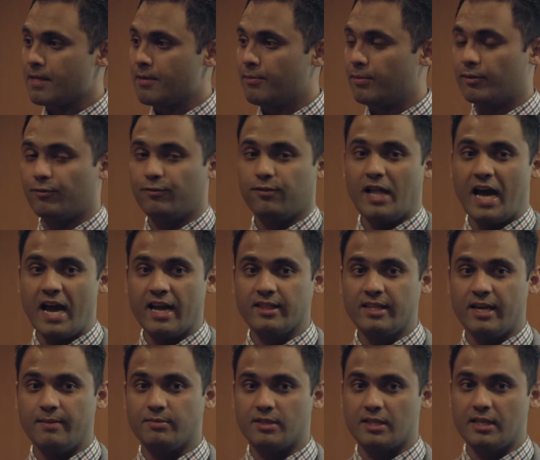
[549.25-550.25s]
But flying
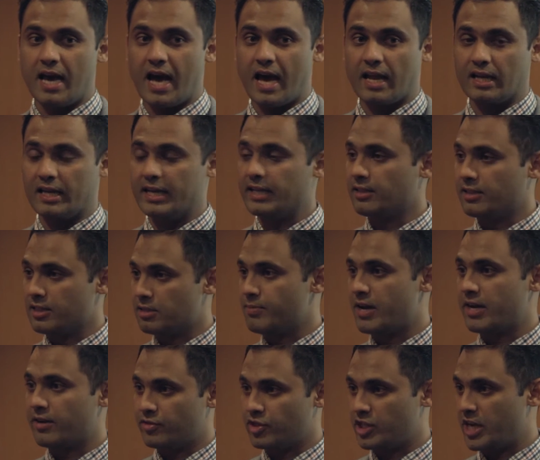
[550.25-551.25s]
them to Adelaide, this
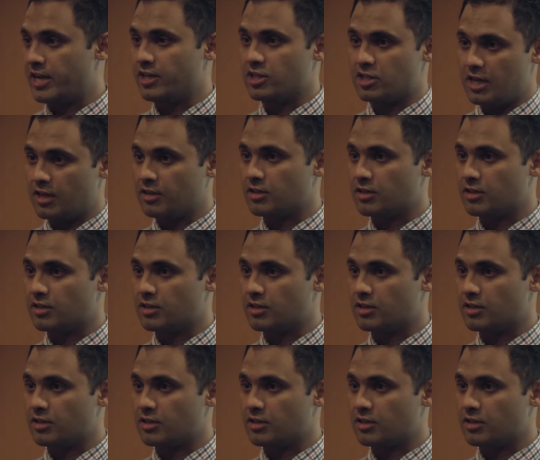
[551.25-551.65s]
might have changed now,